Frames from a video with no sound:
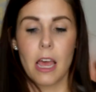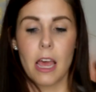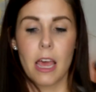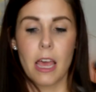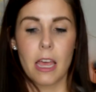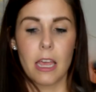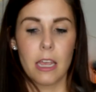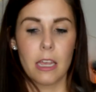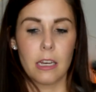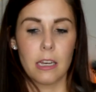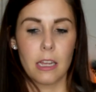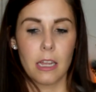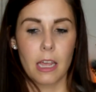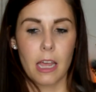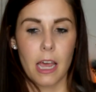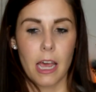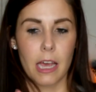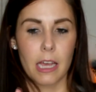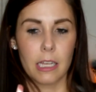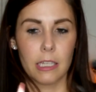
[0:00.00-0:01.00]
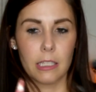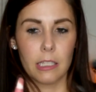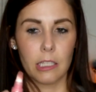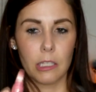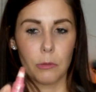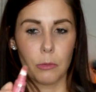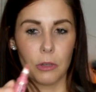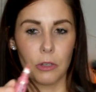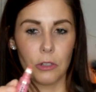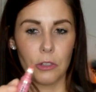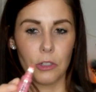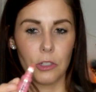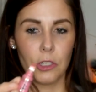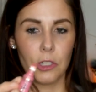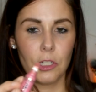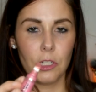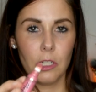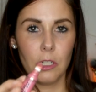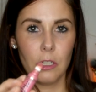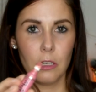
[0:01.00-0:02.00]
And it has a
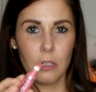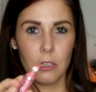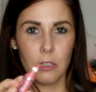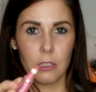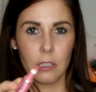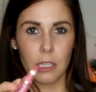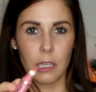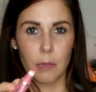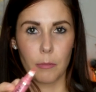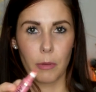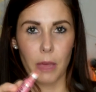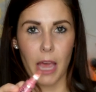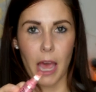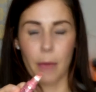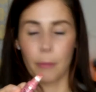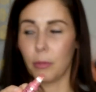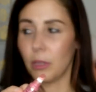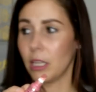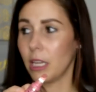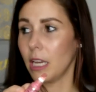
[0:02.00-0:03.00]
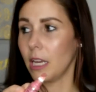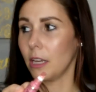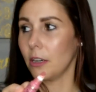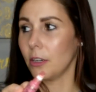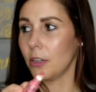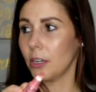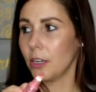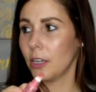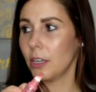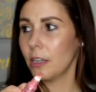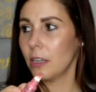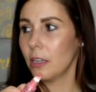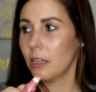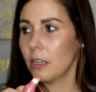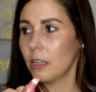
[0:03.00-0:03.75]
sponge tip applicator,